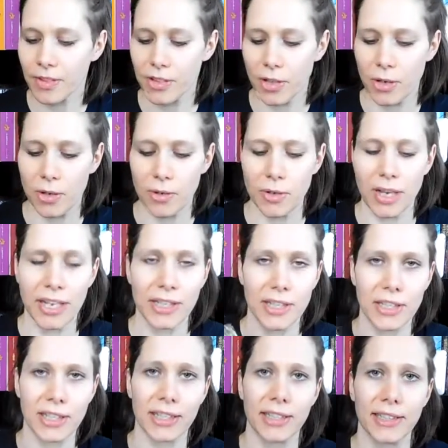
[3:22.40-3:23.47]
So
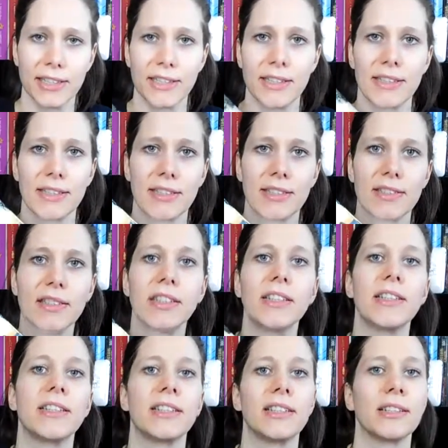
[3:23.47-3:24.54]
each title is
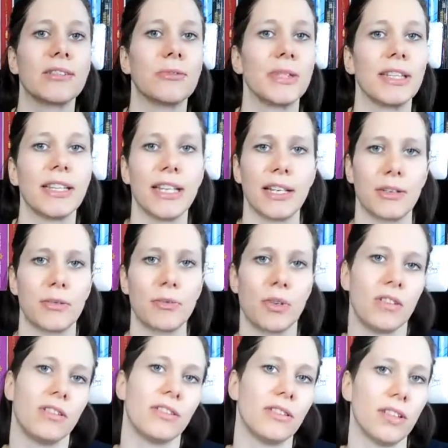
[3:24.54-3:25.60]
titled with letter
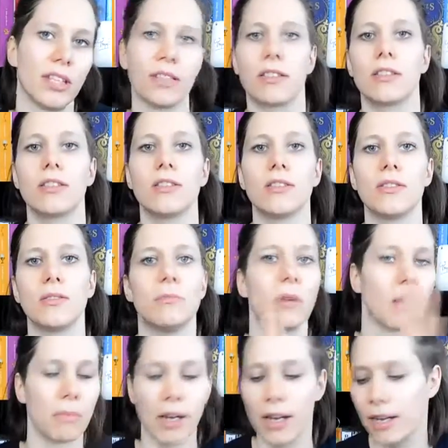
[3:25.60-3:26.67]
one, letter two,
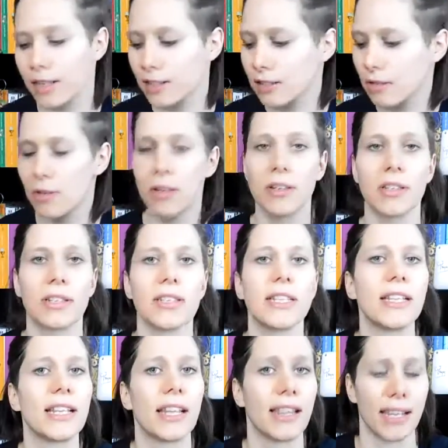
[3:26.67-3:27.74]
blah blah, and so on
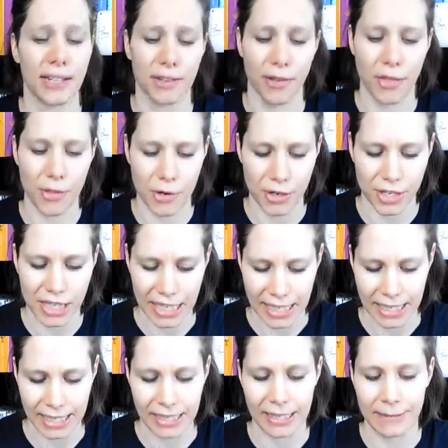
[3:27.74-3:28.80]
until letter
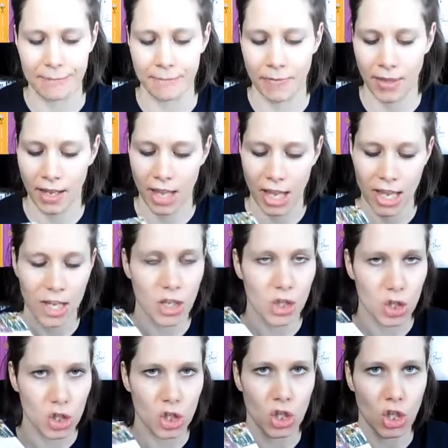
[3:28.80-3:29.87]
thirteen.
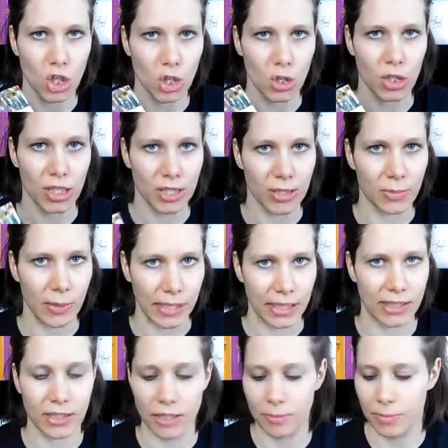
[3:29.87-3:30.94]
So this
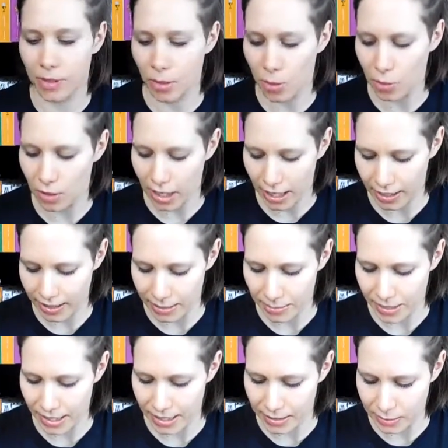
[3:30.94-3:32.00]
makes up the whole
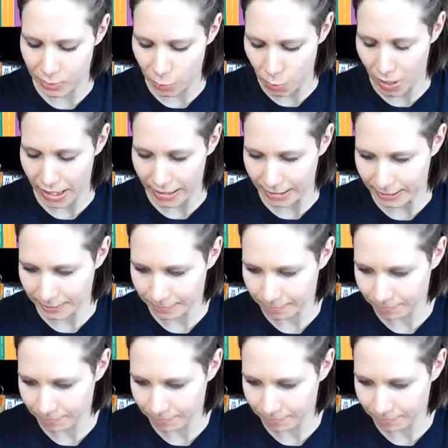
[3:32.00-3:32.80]
anime as well.